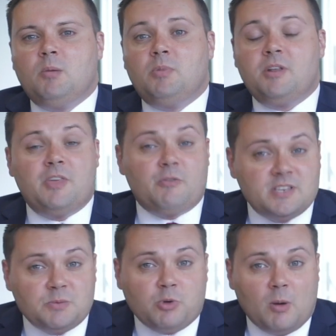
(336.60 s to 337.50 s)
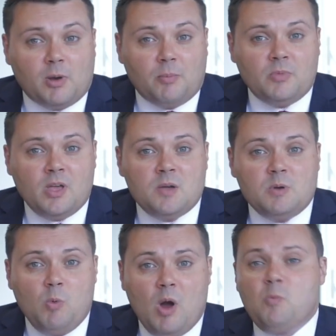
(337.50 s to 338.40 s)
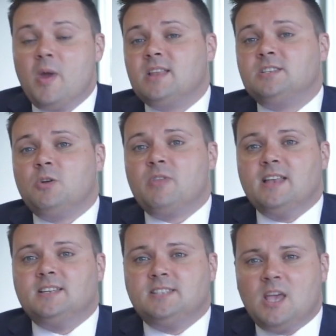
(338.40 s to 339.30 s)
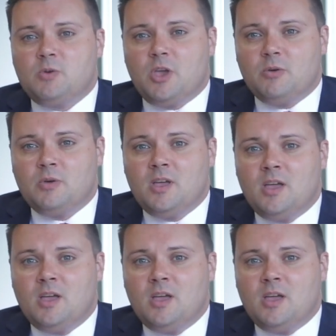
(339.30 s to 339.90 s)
But if there is a problem, we won't wait until then to tell you.